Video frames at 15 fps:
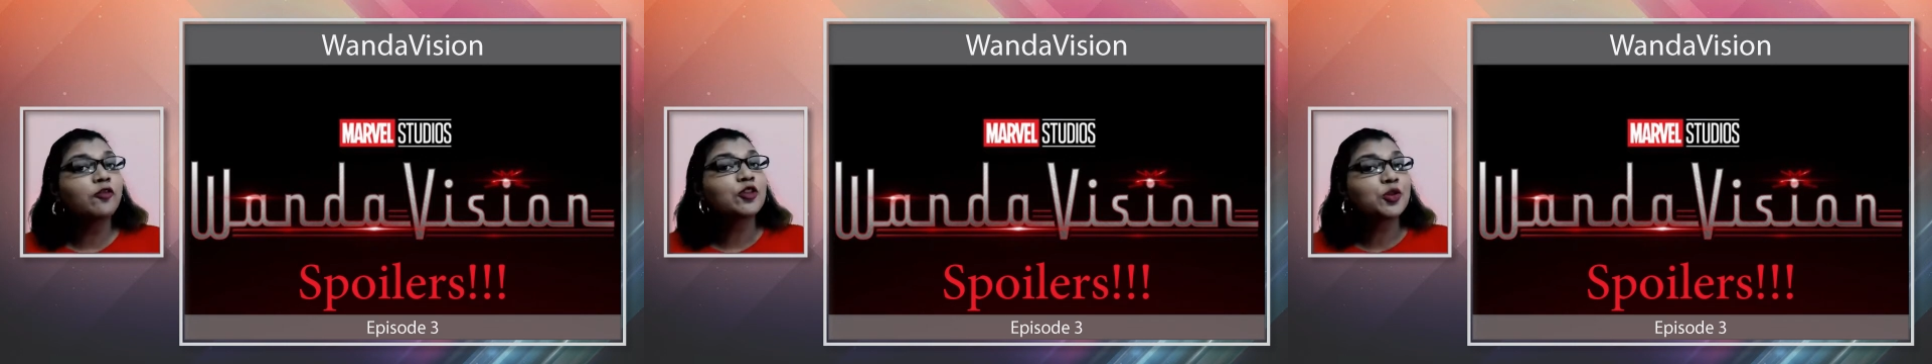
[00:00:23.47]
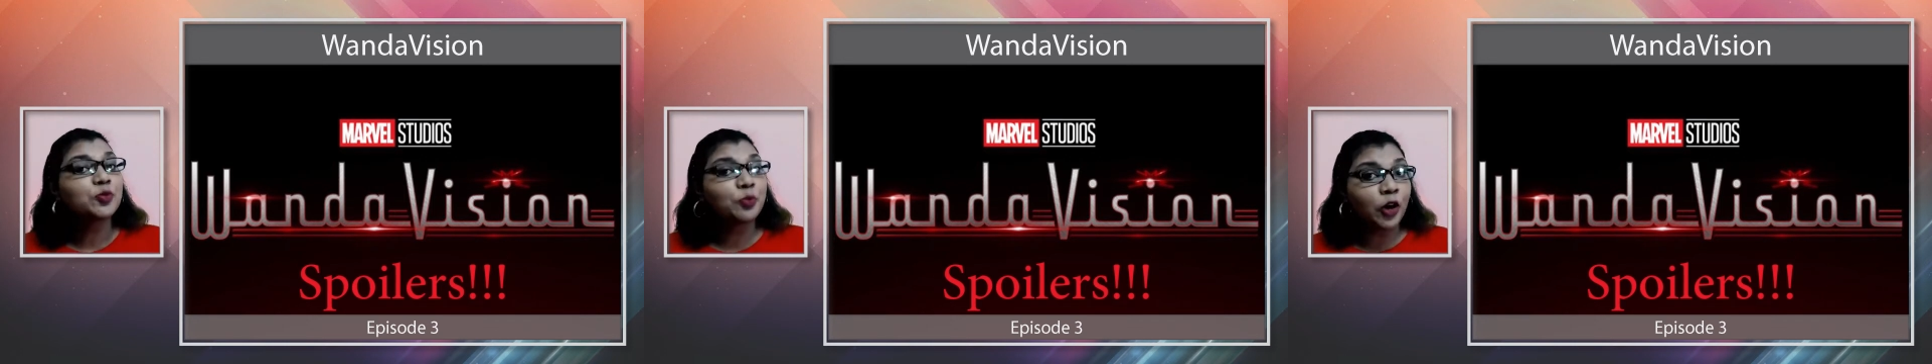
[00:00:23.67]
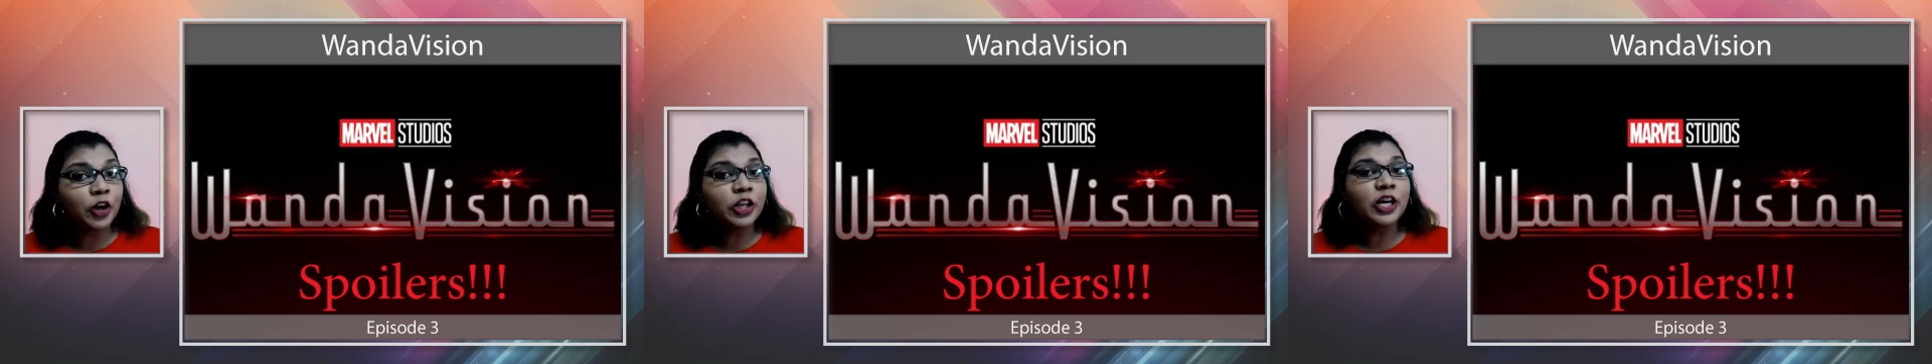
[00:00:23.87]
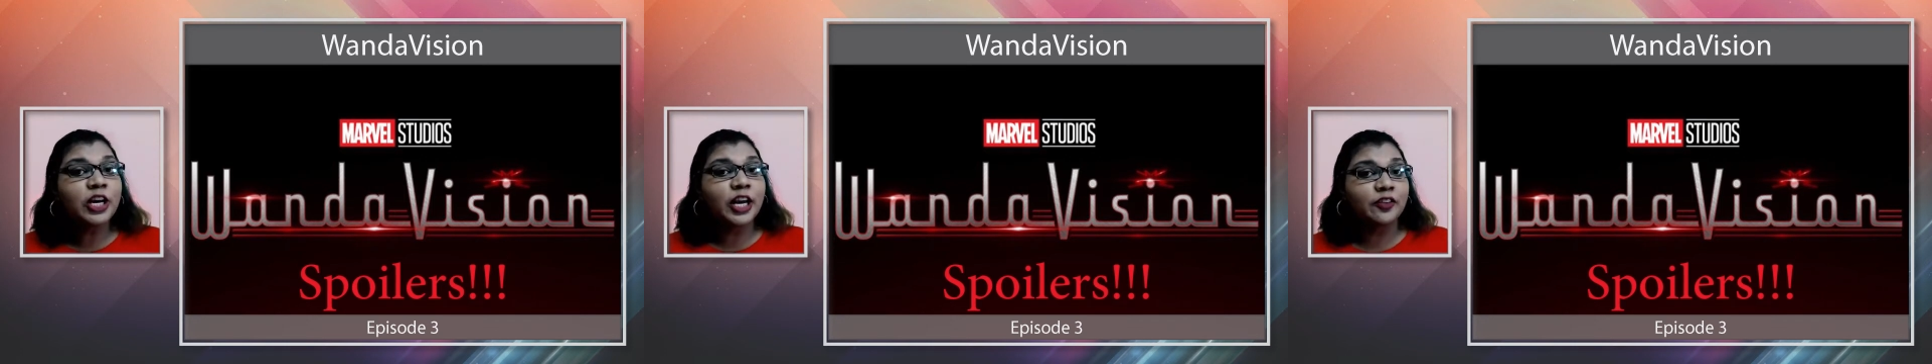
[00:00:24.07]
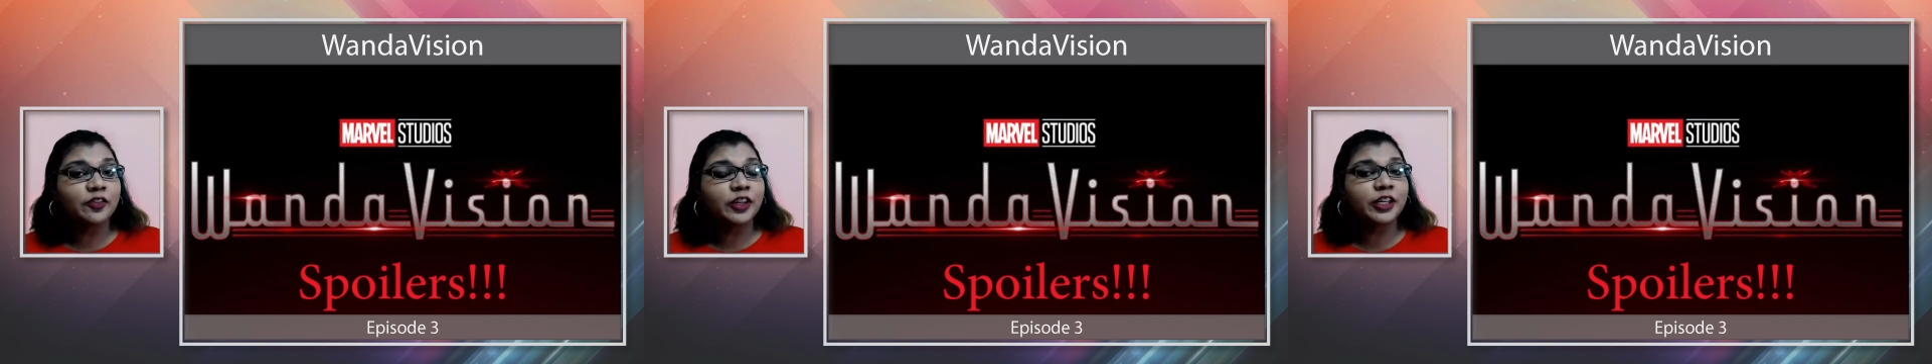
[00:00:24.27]
spoiler
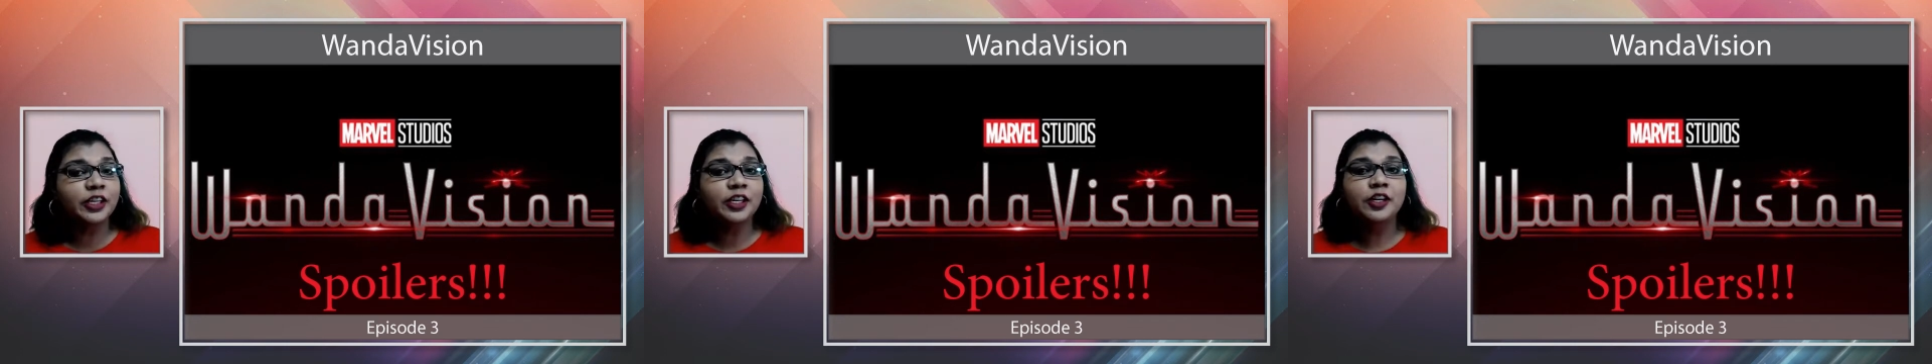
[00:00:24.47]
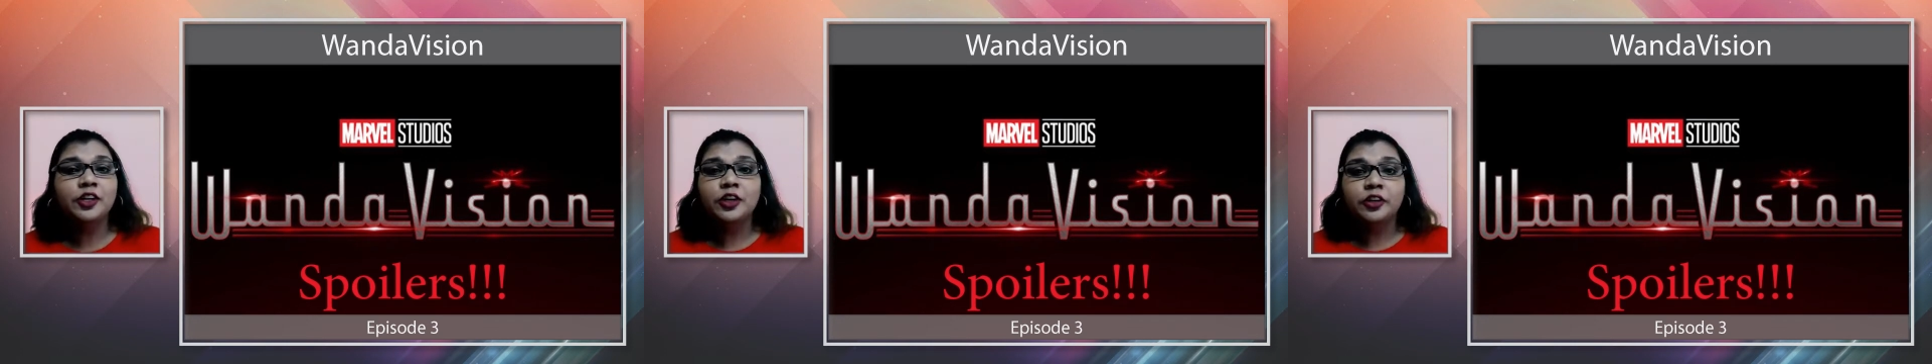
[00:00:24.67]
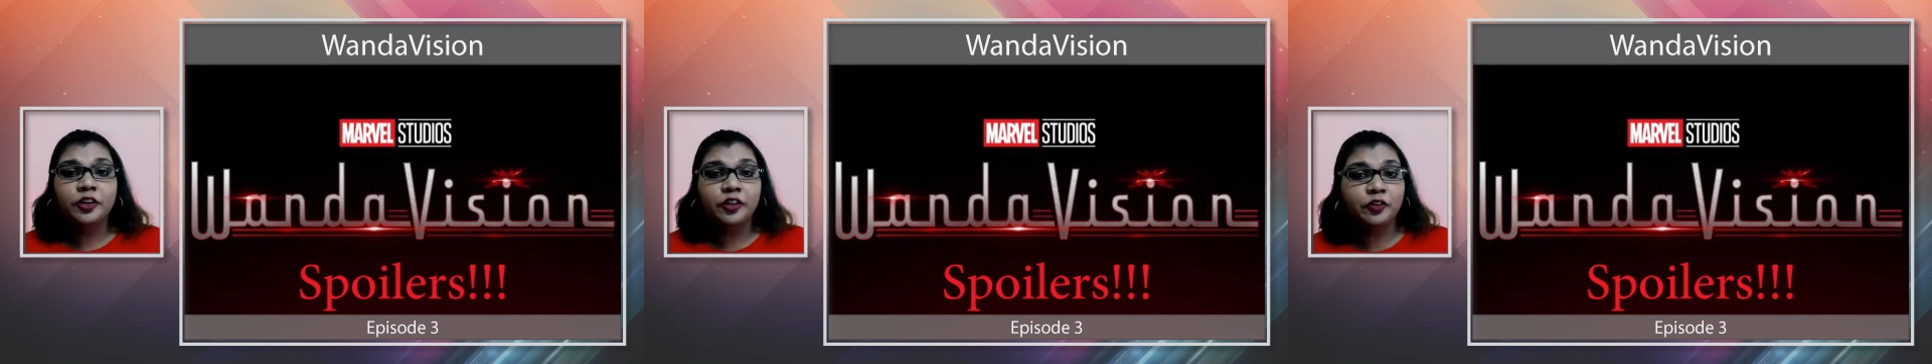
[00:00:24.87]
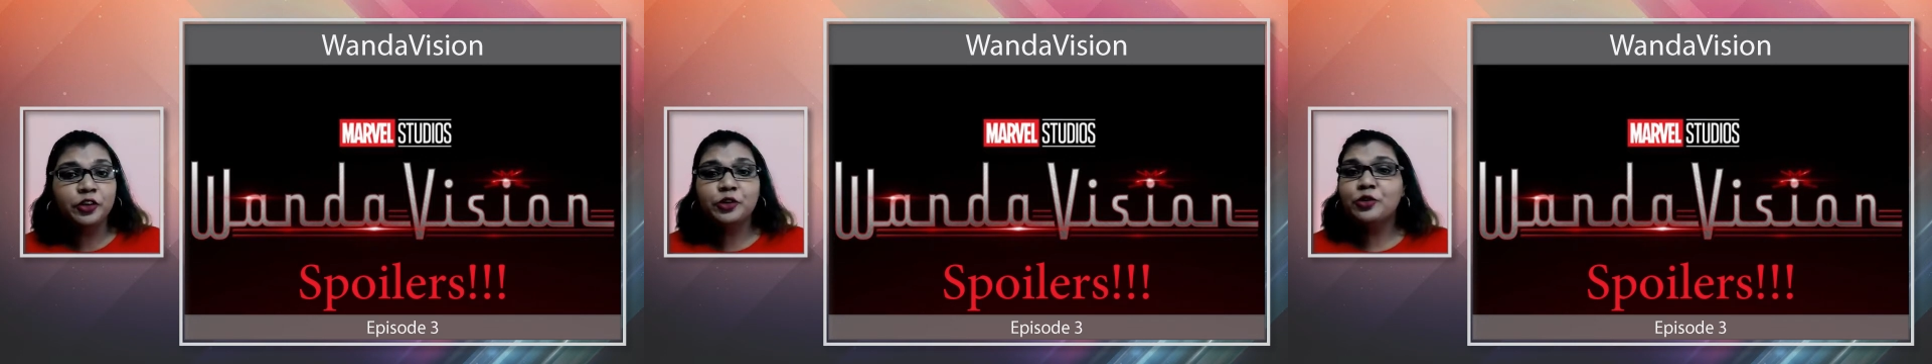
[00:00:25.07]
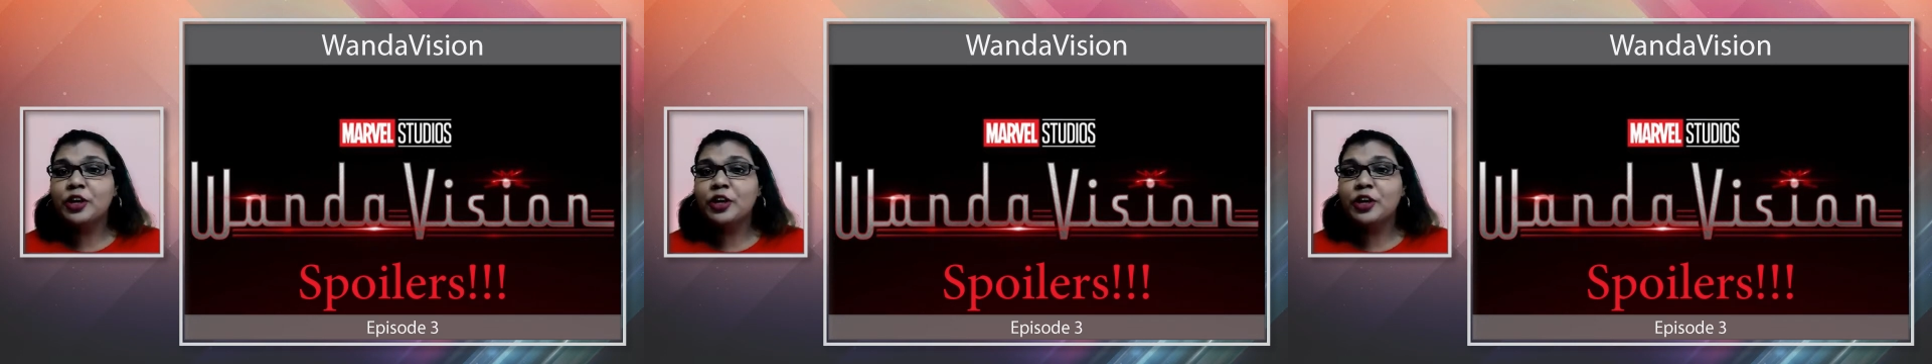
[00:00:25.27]
heavy review